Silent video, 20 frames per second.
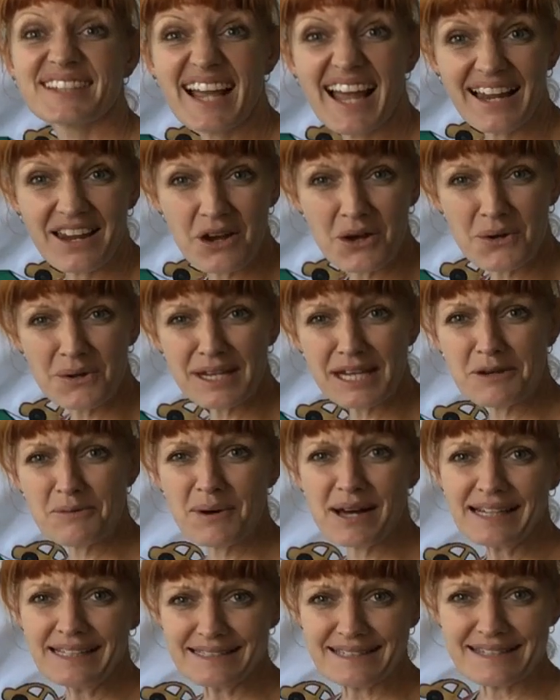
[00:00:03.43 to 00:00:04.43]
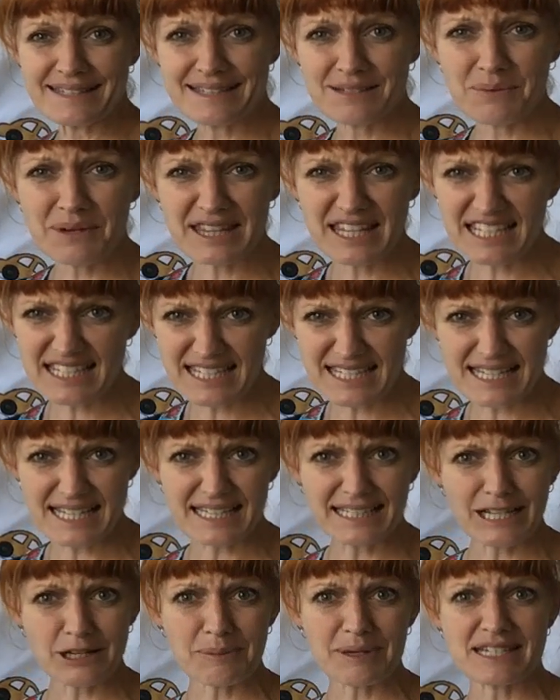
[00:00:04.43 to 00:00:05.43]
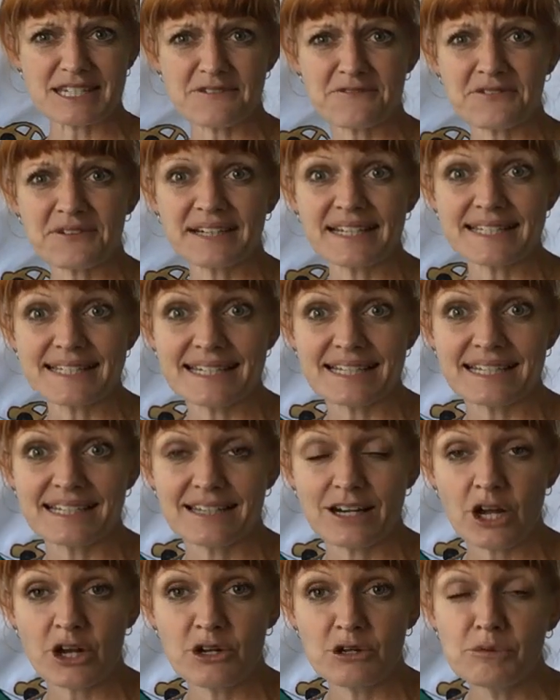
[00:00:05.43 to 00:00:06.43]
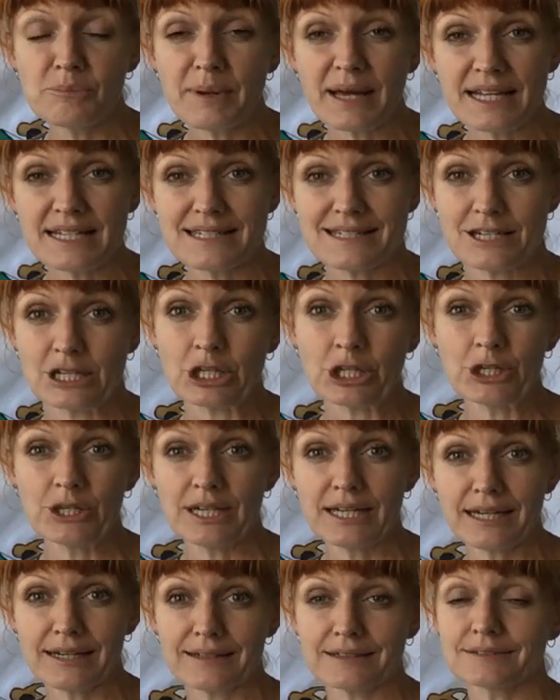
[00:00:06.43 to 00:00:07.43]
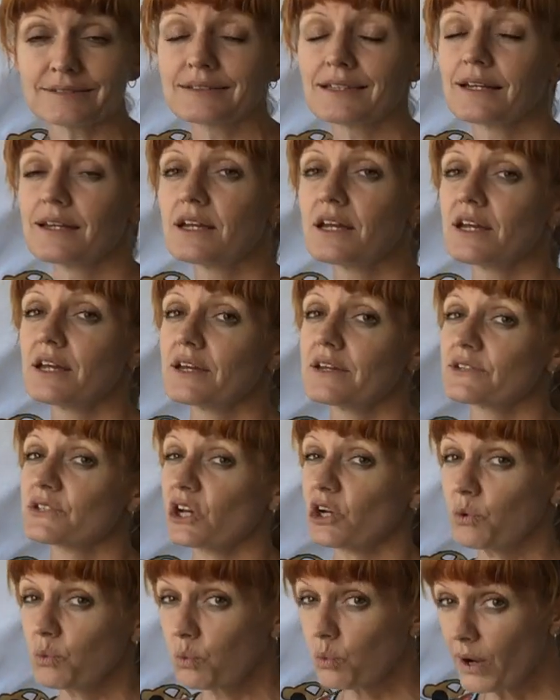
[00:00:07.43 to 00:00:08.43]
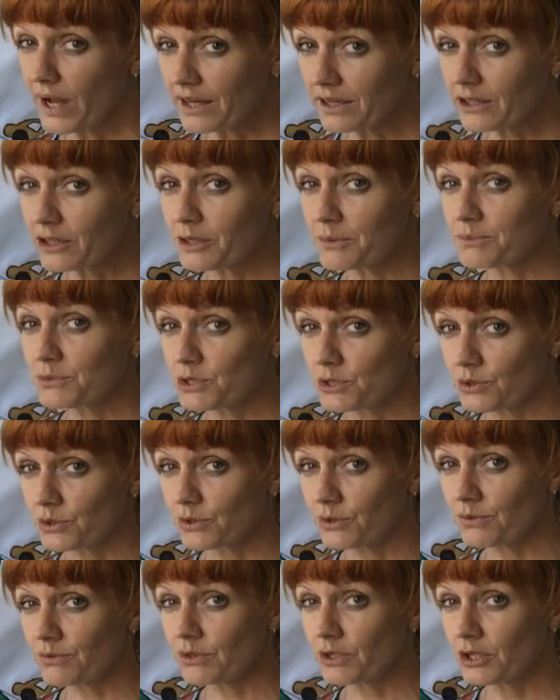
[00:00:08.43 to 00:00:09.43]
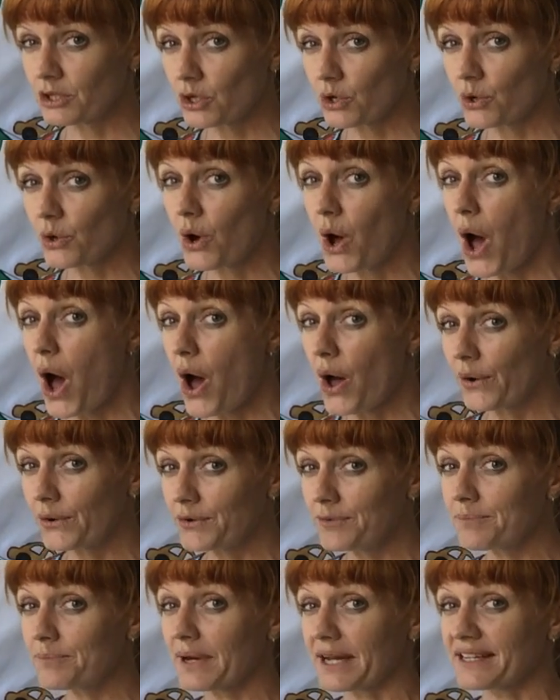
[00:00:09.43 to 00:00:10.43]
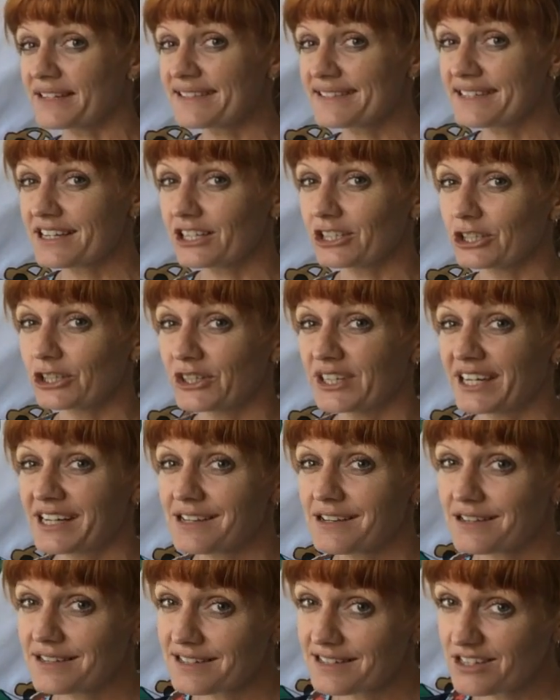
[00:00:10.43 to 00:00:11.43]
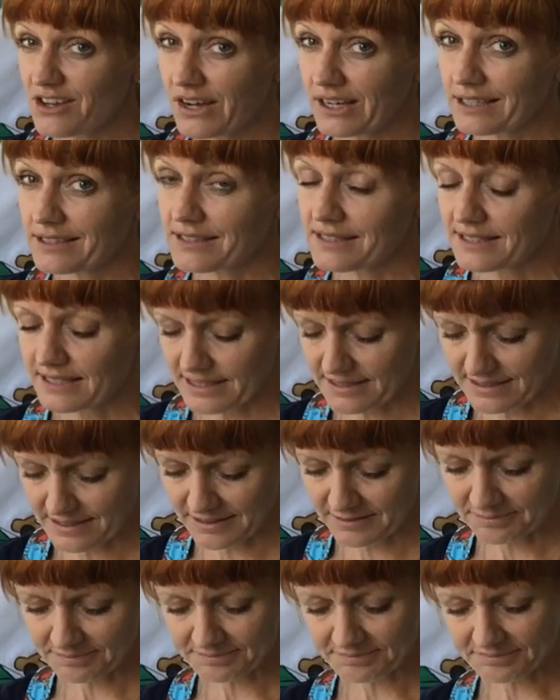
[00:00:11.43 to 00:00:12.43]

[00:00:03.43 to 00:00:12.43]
Hello, year ones. Well, this is a little bit different, isn't it? Home-based learning. So welcome to your home-based learning science lesson.